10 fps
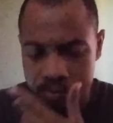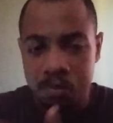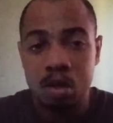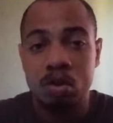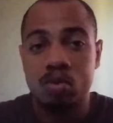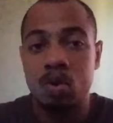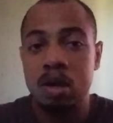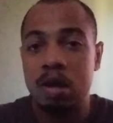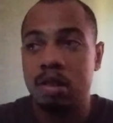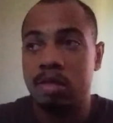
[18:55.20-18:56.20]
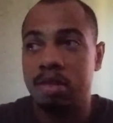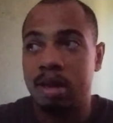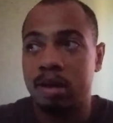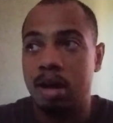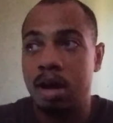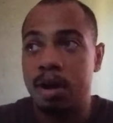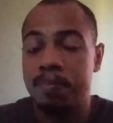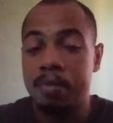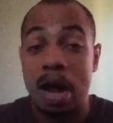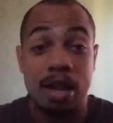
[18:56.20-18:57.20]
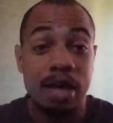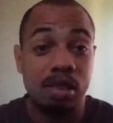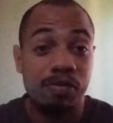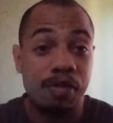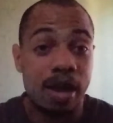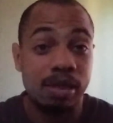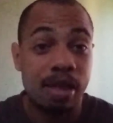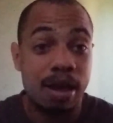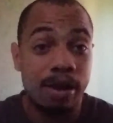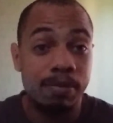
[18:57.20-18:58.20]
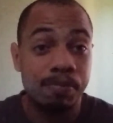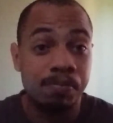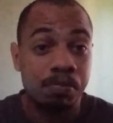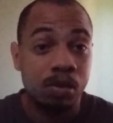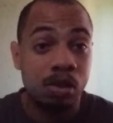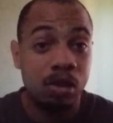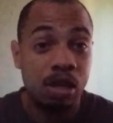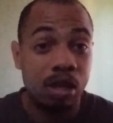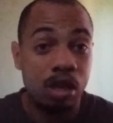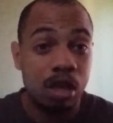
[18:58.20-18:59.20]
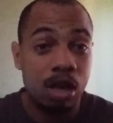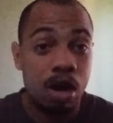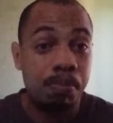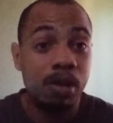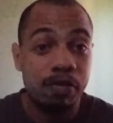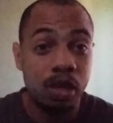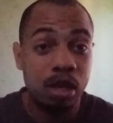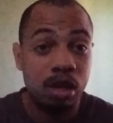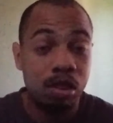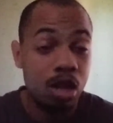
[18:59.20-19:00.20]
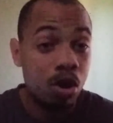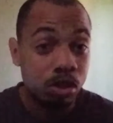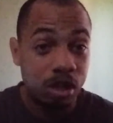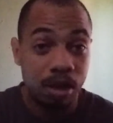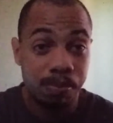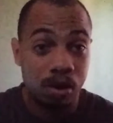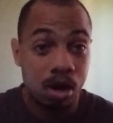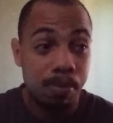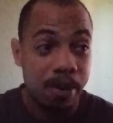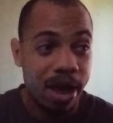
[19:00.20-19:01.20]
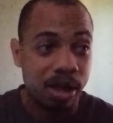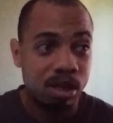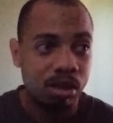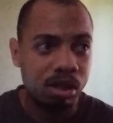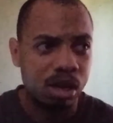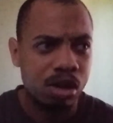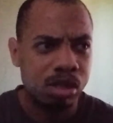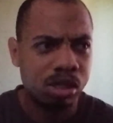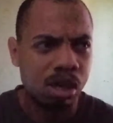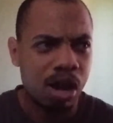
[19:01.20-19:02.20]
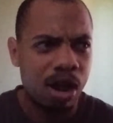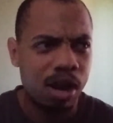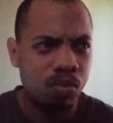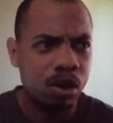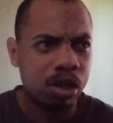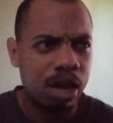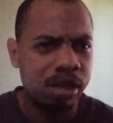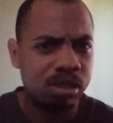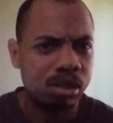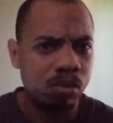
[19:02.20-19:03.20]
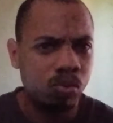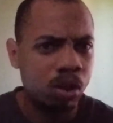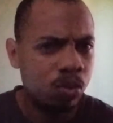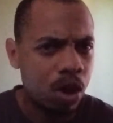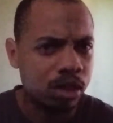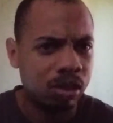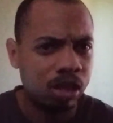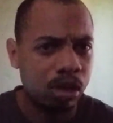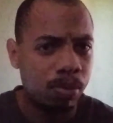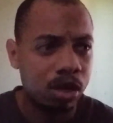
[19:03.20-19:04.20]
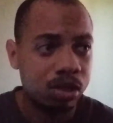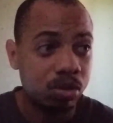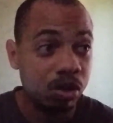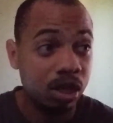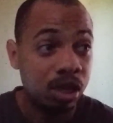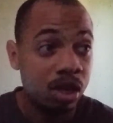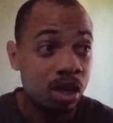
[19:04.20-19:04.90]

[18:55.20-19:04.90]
There was one other thing. I like the fact that the Oblivion and the Oathkeeper are back, because I realized when watching Kingdom Hearts 3,